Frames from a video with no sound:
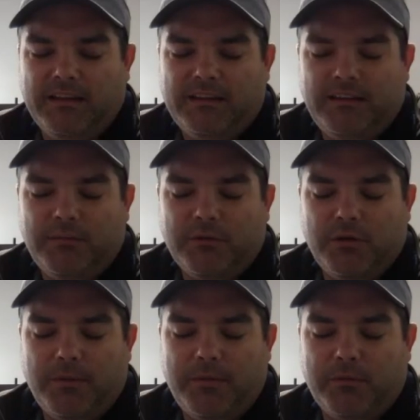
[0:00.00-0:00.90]
yeah,
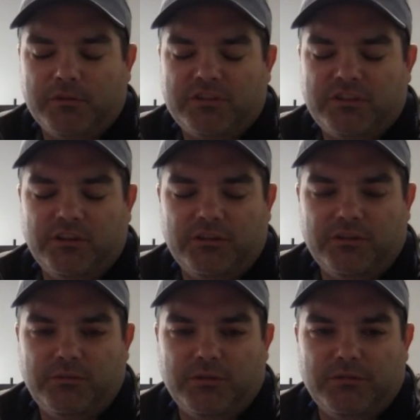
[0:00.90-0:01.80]
we're
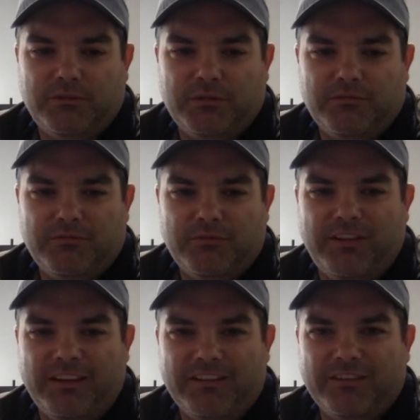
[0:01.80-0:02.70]
still we're
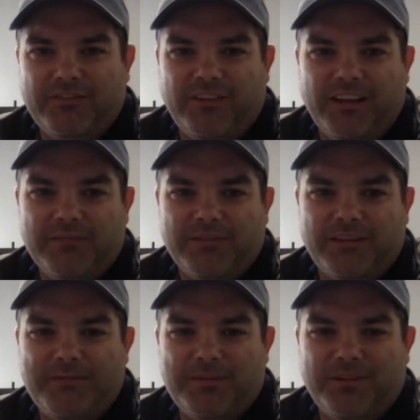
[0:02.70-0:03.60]
fighting a good fight. We're
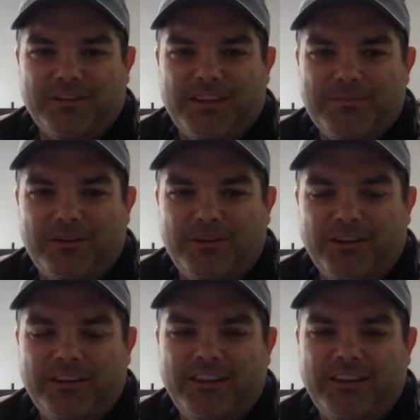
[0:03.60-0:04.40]
keeping on.